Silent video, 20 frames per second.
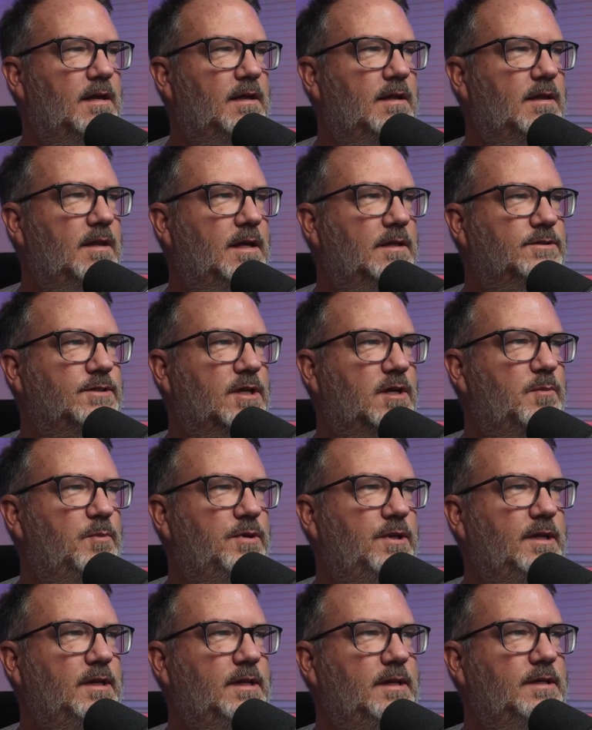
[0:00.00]
That's a
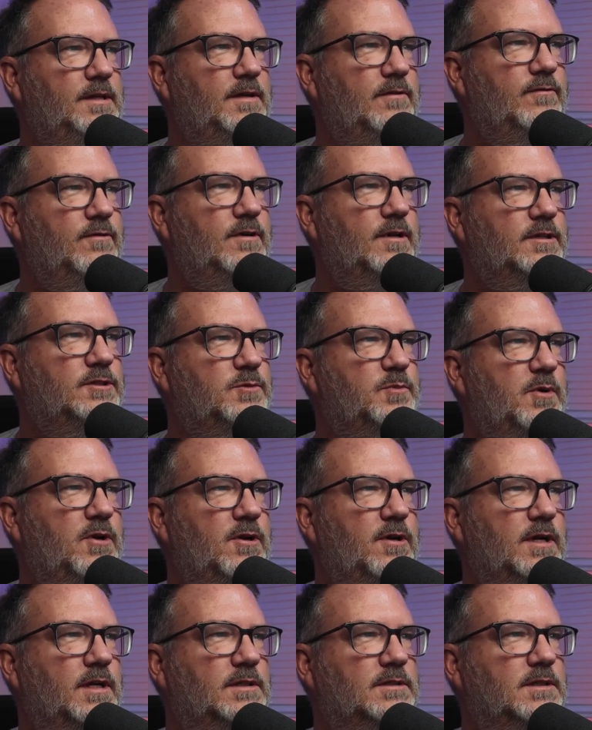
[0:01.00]
completely different
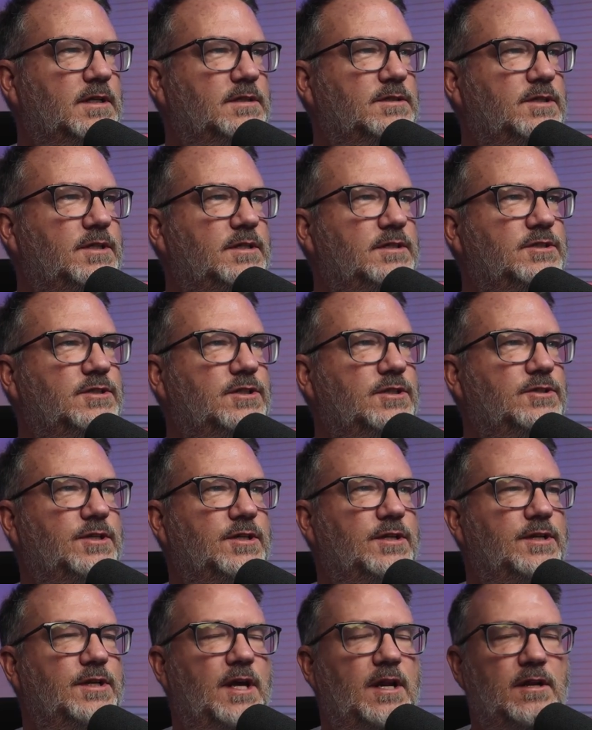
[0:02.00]
experience. That's an
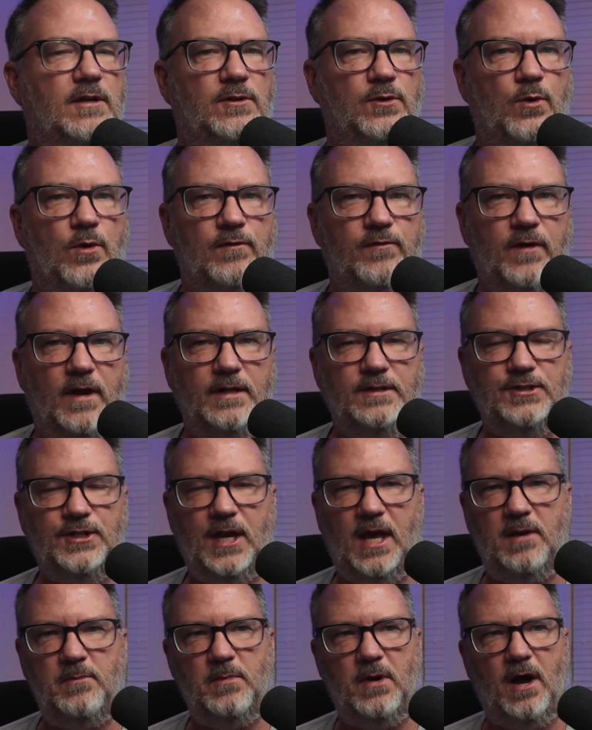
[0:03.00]
assistant, not a glorified
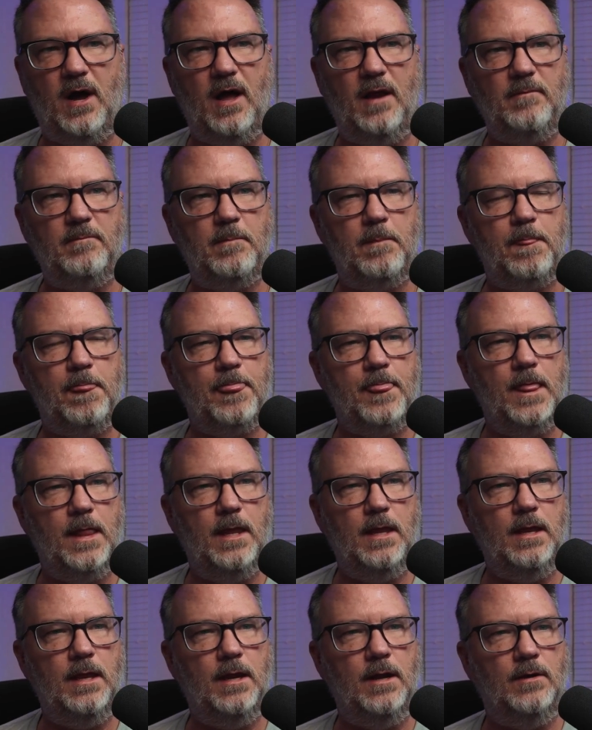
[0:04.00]
chatbot.
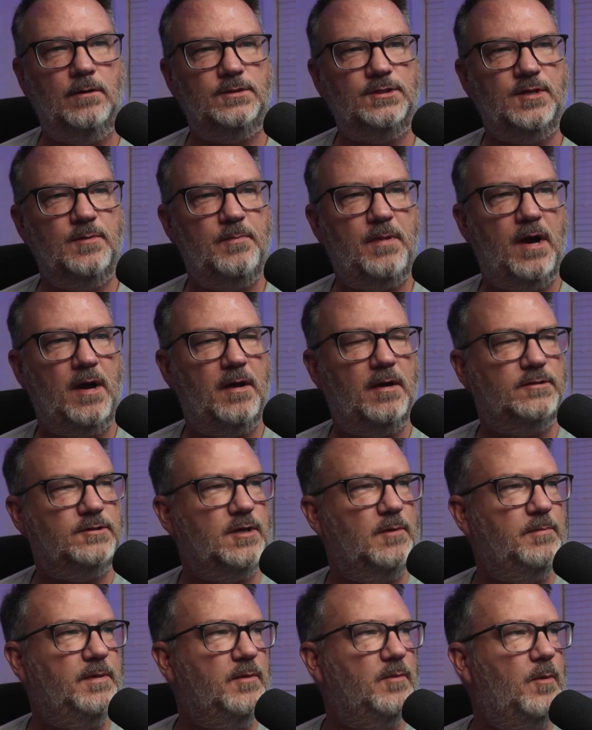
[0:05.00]
You know, some
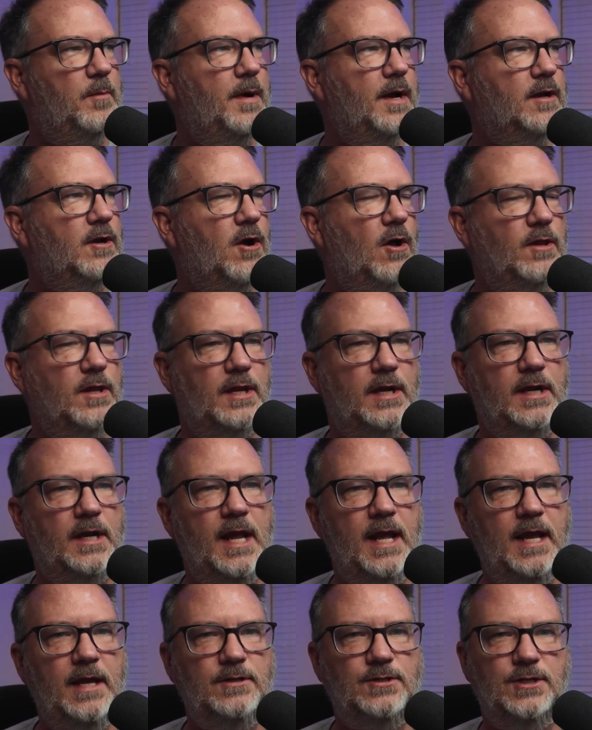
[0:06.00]
some people might call it an
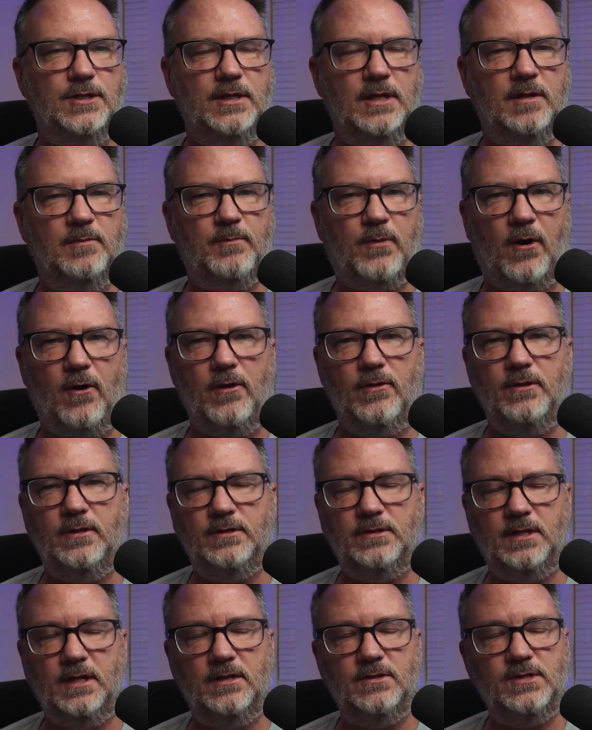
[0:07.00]
agent, and part of
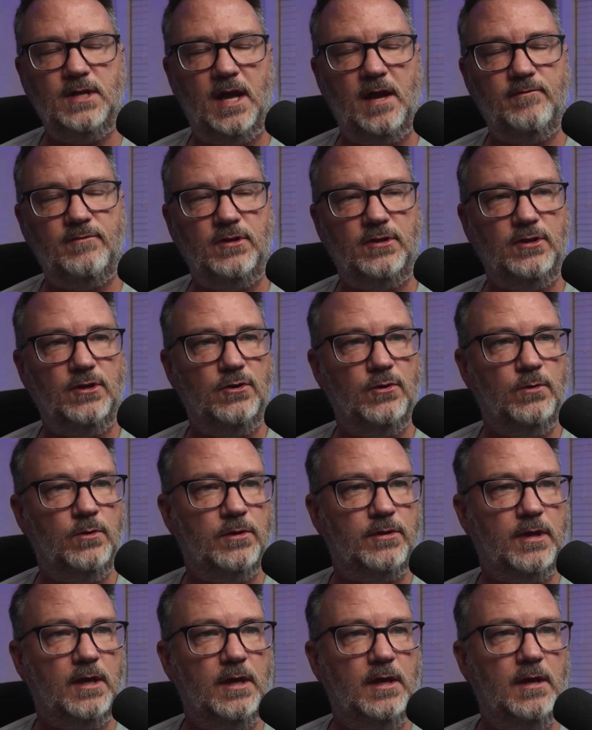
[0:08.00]
this does have to do
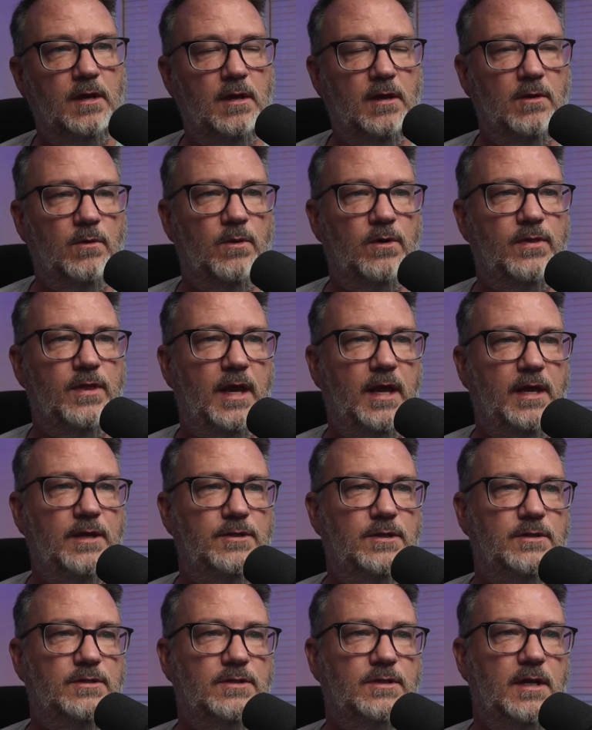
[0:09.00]
with with
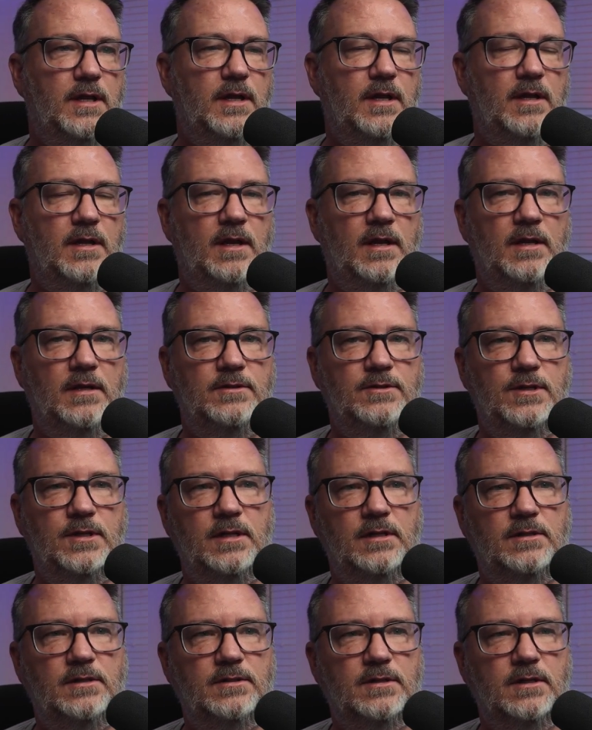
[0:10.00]
agents and, and
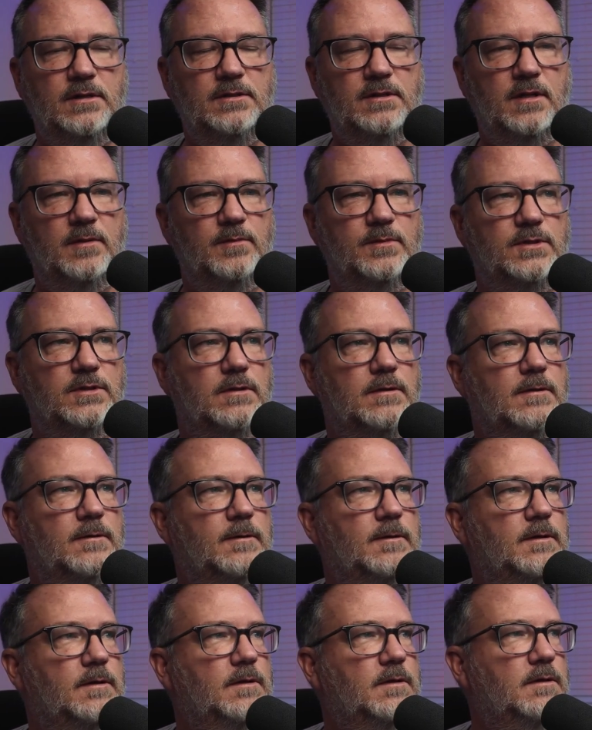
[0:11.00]
agentic systems,
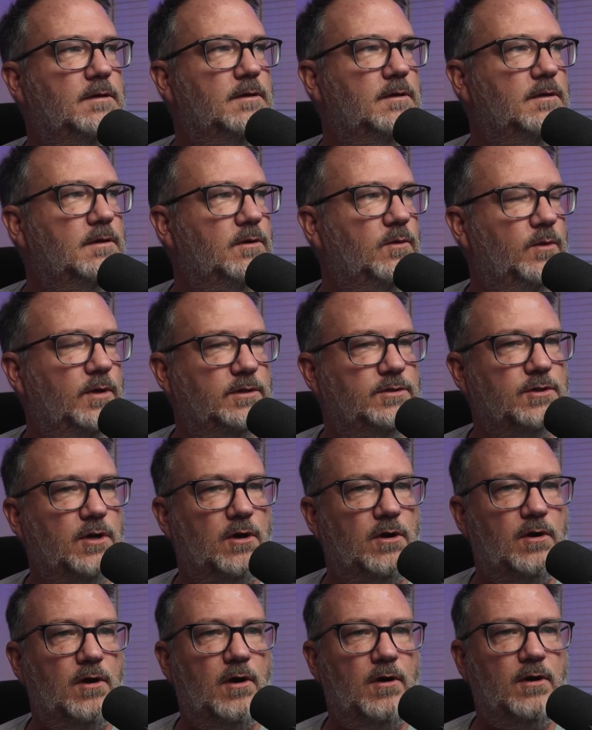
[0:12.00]
which
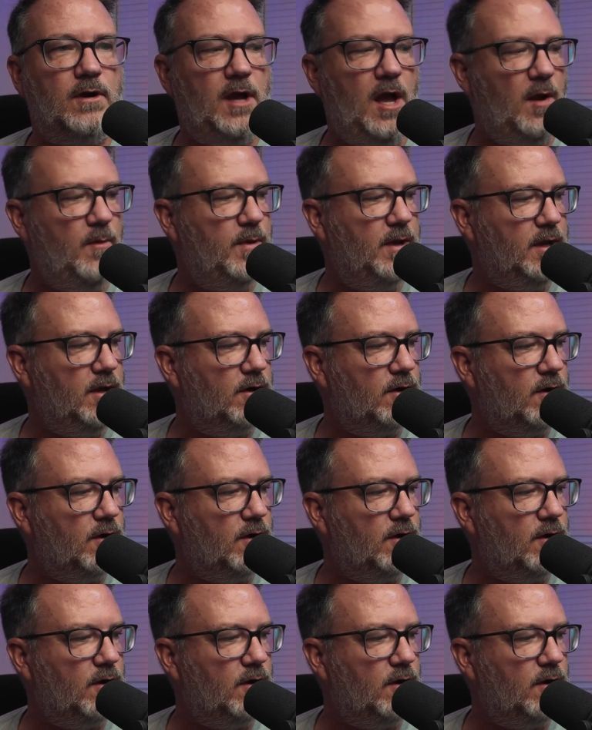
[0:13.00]
are are coming and